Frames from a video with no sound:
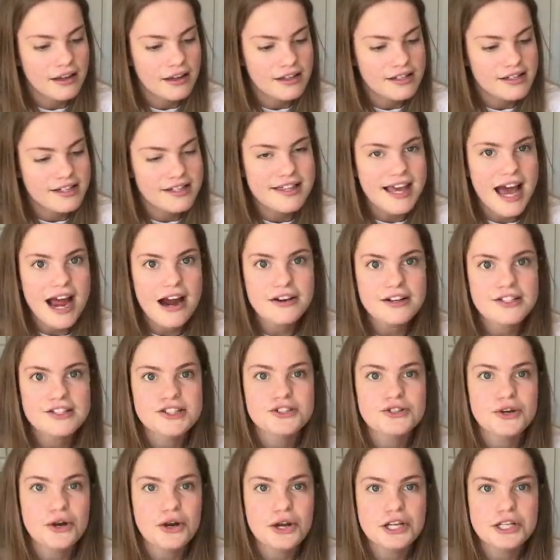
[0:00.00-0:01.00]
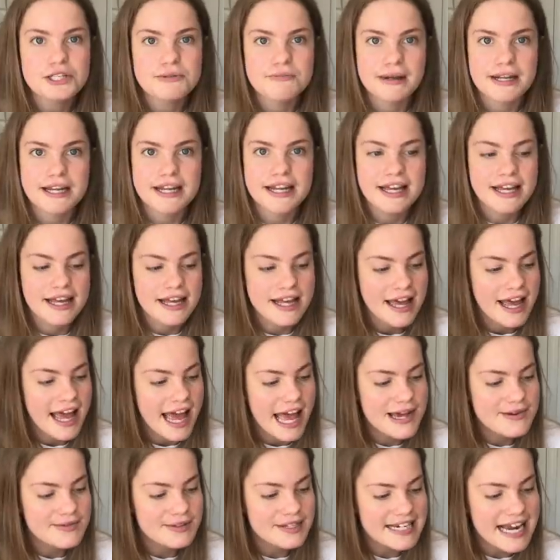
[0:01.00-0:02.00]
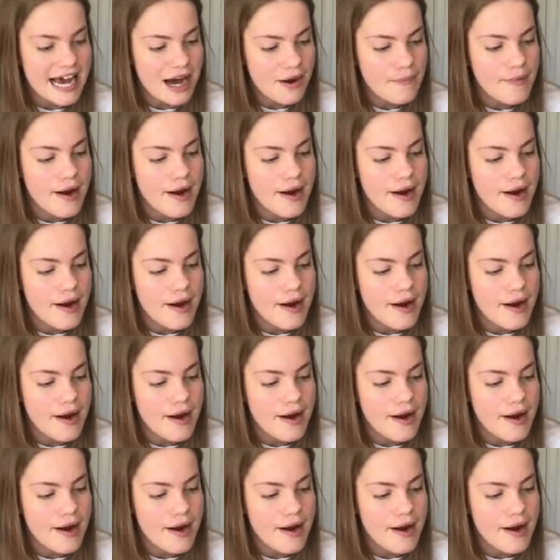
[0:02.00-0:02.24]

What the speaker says: To their astonishment, he was now